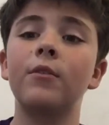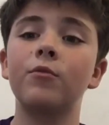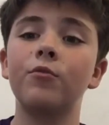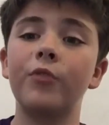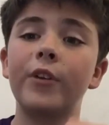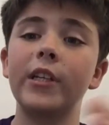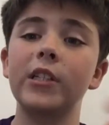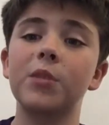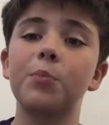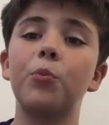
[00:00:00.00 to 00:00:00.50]

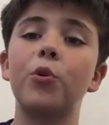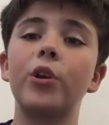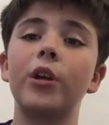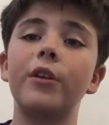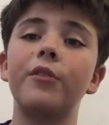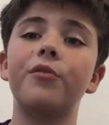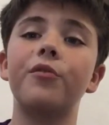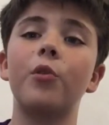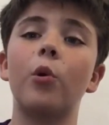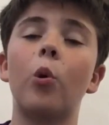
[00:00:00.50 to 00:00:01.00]
raise money
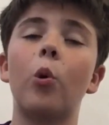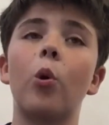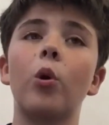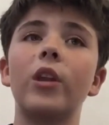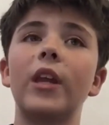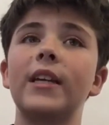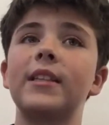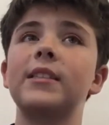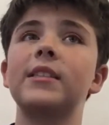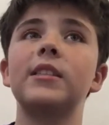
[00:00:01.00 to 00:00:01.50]
for,
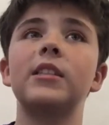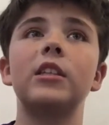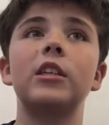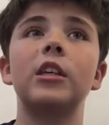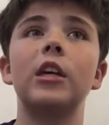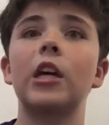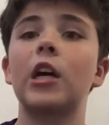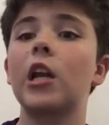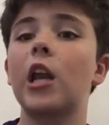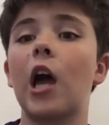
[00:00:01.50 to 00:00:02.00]
let's
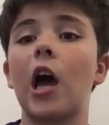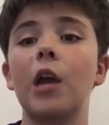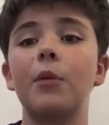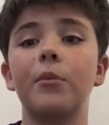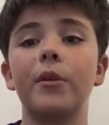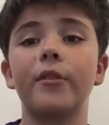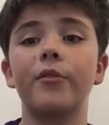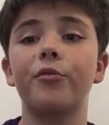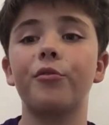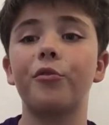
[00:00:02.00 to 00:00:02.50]
say, a
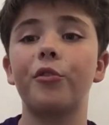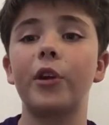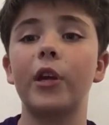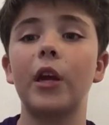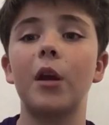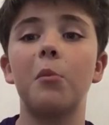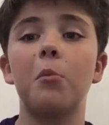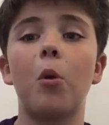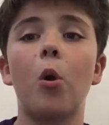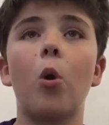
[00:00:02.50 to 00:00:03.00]
climbing
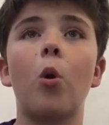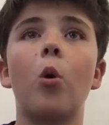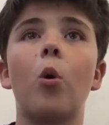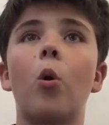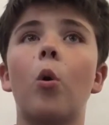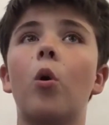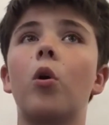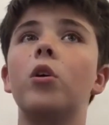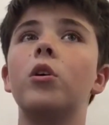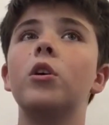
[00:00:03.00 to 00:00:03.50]
frame
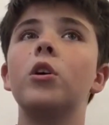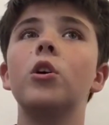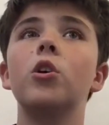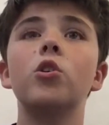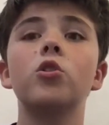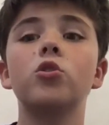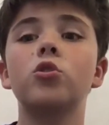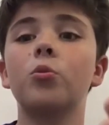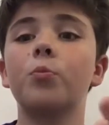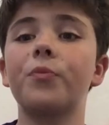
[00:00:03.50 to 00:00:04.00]
or
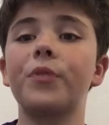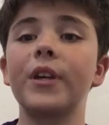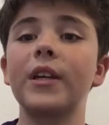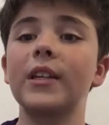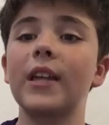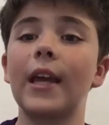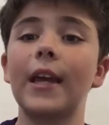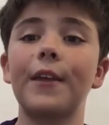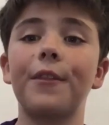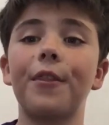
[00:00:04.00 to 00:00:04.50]

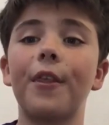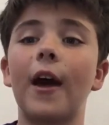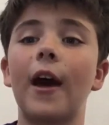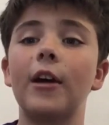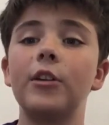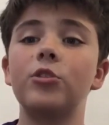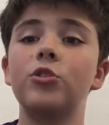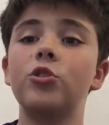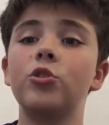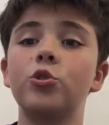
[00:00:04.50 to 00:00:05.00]
something like
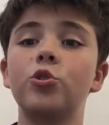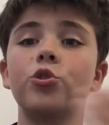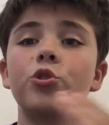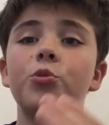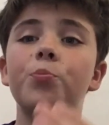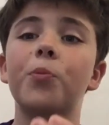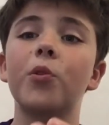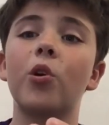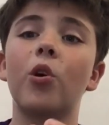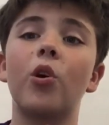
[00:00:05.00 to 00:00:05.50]
that.
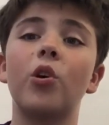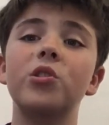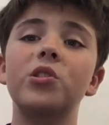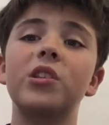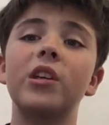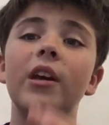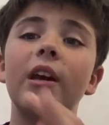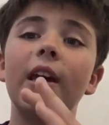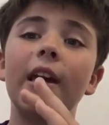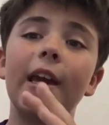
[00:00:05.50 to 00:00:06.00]
Just
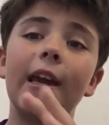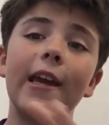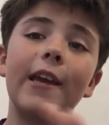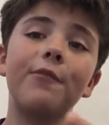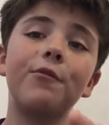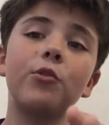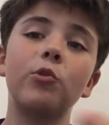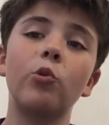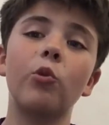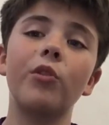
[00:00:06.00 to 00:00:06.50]
because
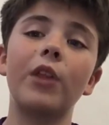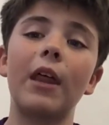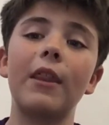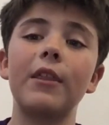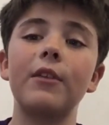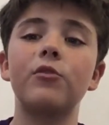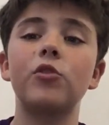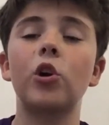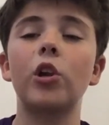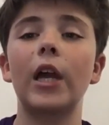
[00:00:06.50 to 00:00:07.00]
even though that
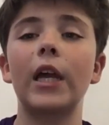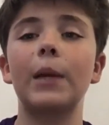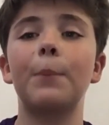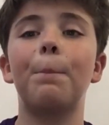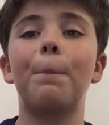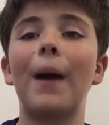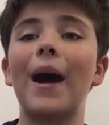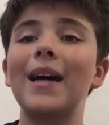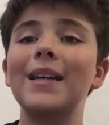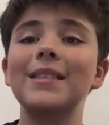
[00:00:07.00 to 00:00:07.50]
they've got
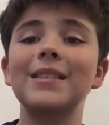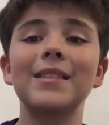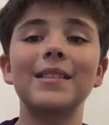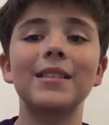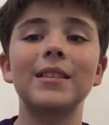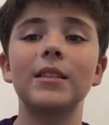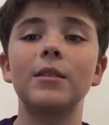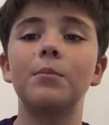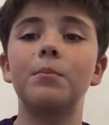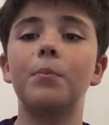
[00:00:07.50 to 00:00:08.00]
like
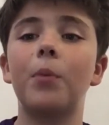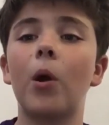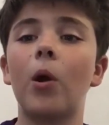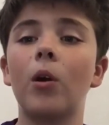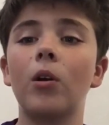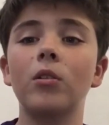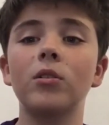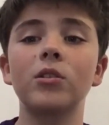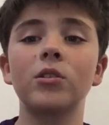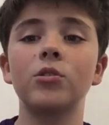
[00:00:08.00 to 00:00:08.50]
bats and
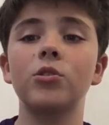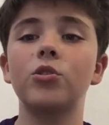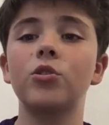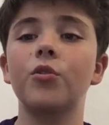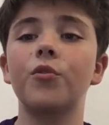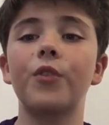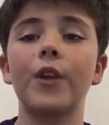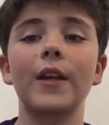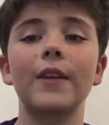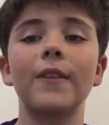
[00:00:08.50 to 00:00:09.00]
balls and
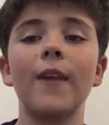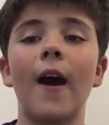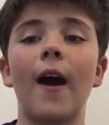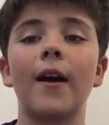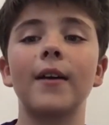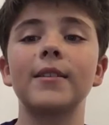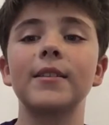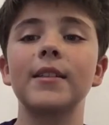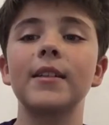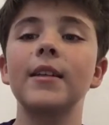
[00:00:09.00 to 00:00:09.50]
stuff like
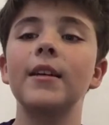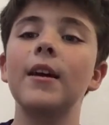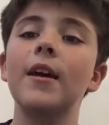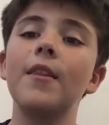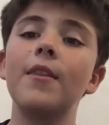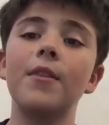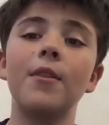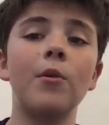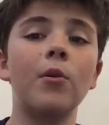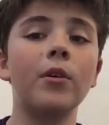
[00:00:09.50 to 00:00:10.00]
that,
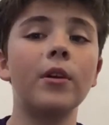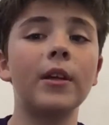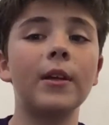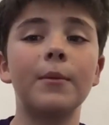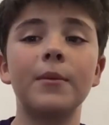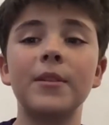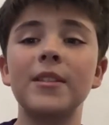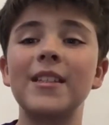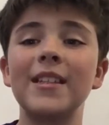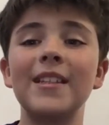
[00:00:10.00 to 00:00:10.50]

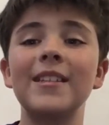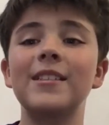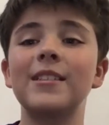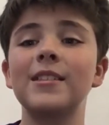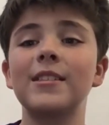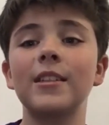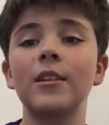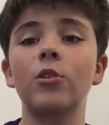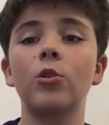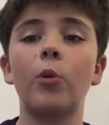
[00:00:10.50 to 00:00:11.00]
it is
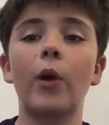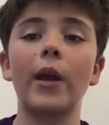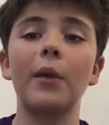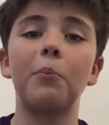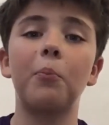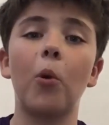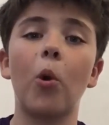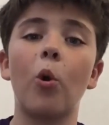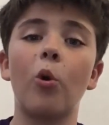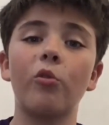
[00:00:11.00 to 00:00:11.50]
still
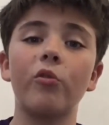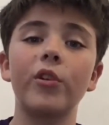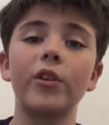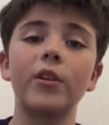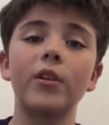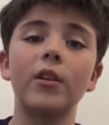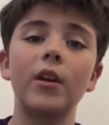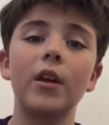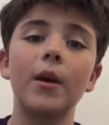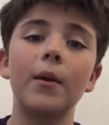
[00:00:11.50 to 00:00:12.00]
quite
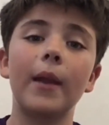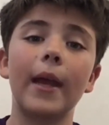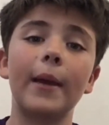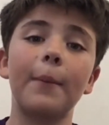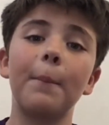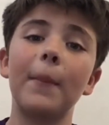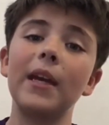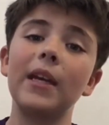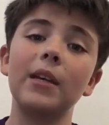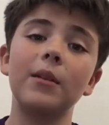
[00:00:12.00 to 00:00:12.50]
boring. Like
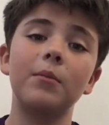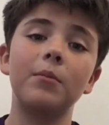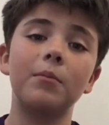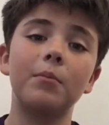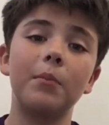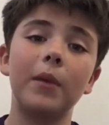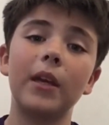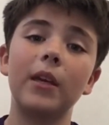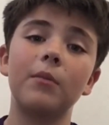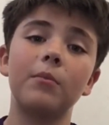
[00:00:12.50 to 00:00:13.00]
me
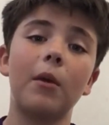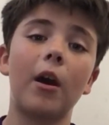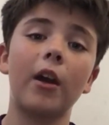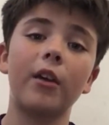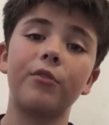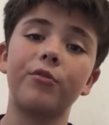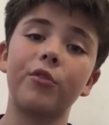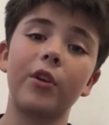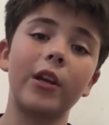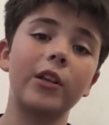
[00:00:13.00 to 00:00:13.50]
and my
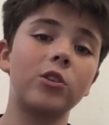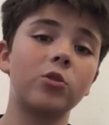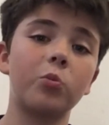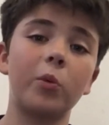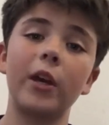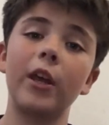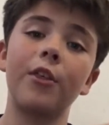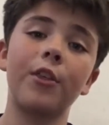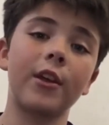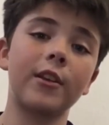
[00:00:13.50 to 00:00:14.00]
friends,
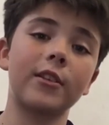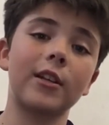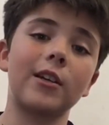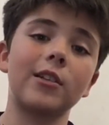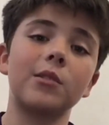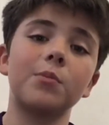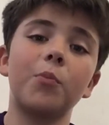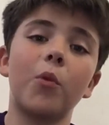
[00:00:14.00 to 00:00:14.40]
we think that's